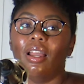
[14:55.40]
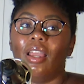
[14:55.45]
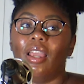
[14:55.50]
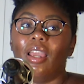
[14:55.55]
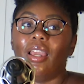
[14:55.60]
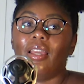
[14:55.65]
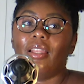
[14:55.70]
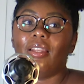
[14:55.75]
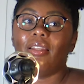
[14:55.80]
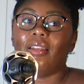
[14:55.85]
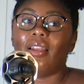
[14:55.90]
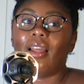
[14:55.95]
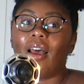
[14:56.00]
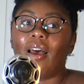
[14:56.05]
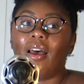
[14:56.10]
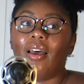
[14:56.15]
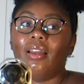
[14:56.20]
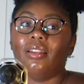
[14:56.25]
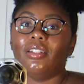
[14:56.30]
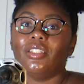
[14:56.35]
and
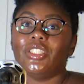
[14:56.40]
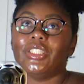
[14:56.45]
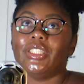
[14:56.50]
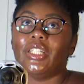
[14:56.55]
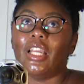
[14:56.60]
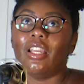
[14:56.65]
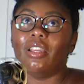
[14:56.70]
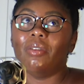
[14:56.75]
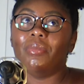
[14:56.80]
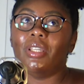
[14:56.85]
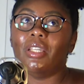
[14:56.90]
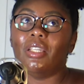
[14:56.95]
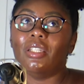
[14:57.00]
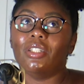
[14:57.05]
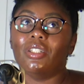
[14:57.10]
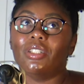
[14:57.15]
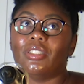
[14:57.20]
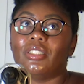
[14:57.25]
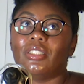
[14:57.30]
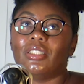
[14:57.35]
not shaming
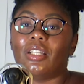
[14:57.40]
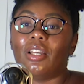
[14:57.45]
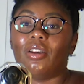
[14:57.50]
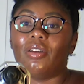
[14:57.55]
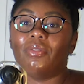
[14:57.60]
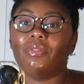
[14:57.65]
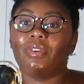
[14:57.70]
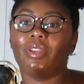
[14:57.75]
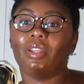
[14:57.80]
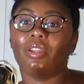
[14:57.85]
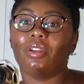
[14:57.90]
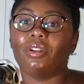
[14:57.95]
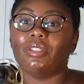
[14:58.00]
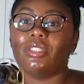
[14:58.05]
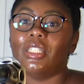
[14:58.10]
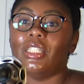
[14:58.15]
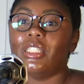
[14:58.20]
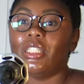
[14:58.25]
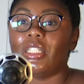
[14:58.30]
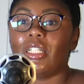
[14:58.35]
yourself and
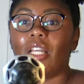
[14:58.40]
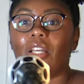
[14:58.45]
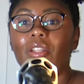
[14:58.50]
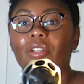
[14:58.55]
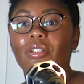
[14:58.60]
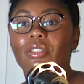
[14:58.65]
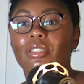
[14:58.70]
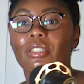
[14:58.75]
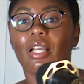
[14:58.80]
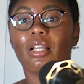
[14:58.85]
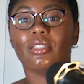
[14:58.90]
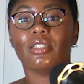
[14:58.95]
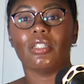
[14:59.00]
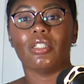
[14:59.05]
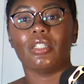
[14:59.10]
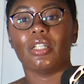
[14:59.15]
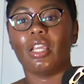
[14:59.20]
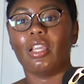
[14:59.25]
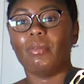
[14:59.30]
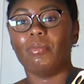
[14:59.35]
teaching others not to
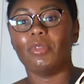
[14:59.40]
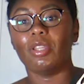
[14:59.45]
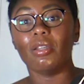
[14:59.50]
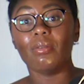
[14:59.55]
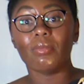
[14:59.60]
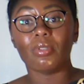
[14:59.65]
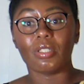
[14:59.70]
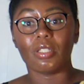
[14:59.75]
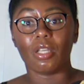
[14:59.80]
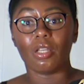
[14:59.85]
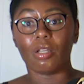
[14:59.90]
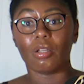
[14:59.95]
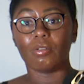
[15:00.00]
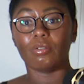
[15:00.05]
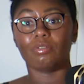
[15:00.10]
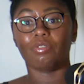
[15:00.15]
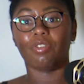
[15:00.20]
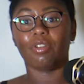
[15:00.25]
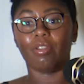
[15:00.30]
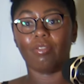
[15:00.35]
shame
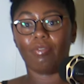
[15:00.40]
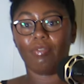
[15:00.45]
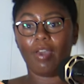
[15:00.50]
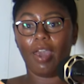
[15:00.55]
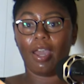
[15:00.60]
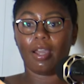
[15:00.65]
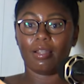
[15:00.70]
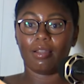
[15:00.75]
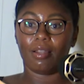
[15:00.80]
themselves for the fact